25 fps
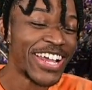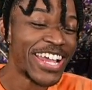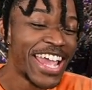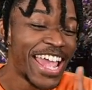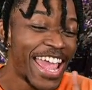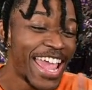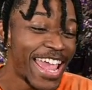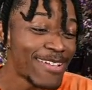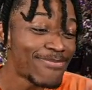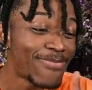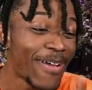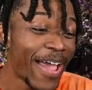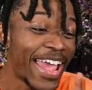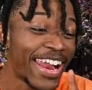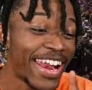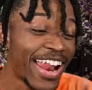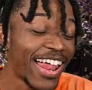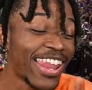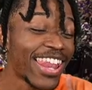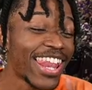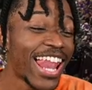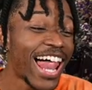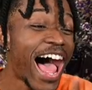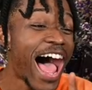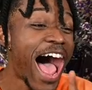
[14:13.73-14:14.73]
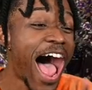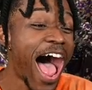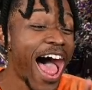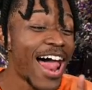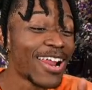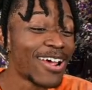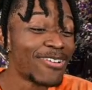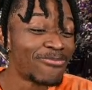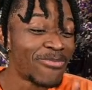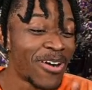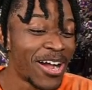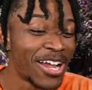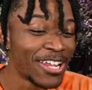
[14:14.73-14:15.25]
He paid a lot
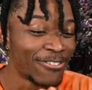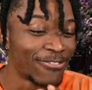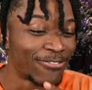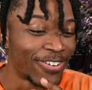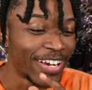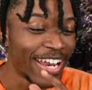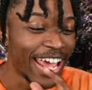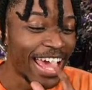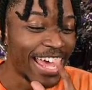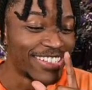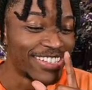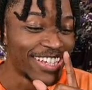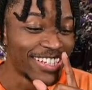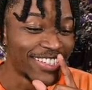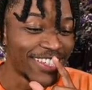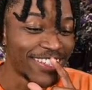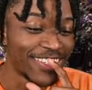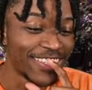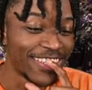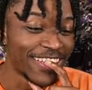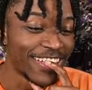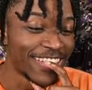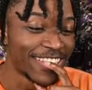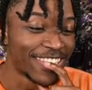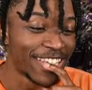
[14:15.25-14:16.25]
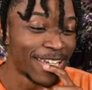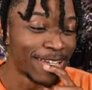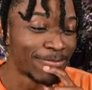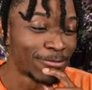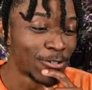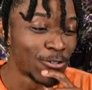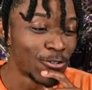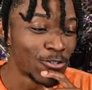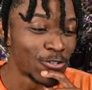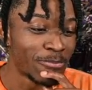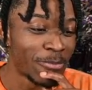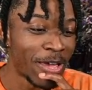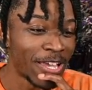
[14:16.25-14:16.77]
of money for that just to see his team
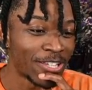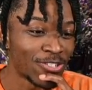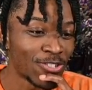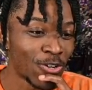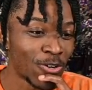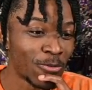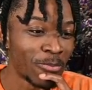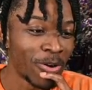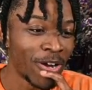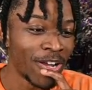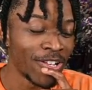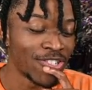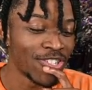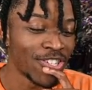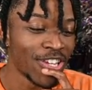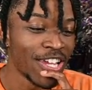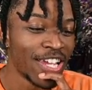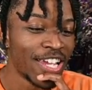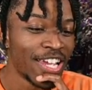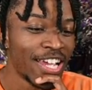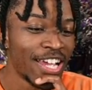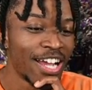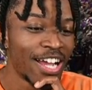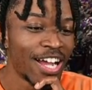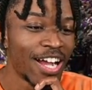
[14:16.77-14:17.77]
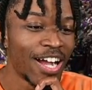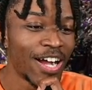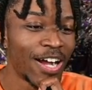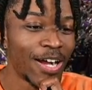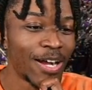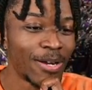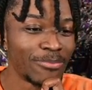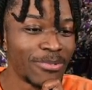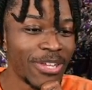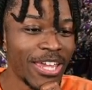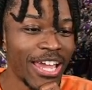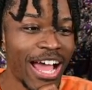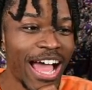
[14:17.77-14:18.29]
lose by so much.
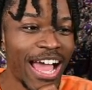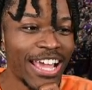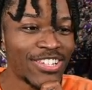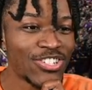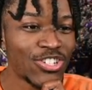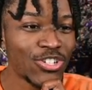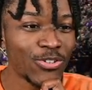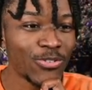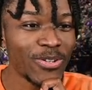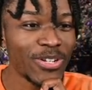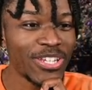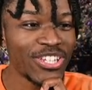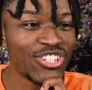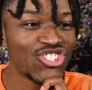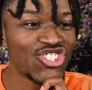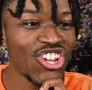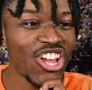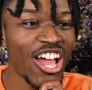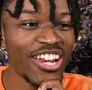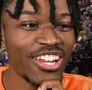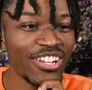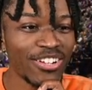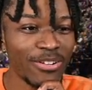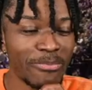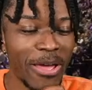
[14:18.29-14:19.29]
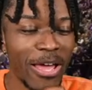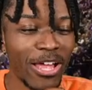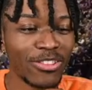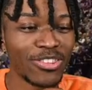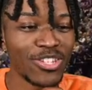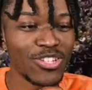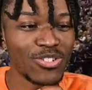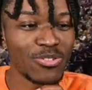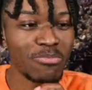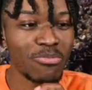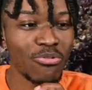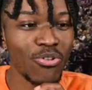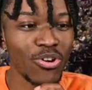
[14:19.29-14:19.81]
Um, yeah, I screenshotted about
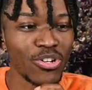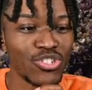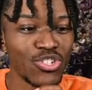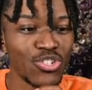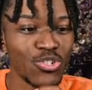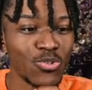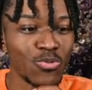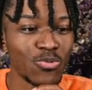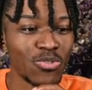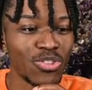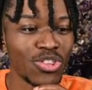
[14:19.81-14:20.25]
this point too.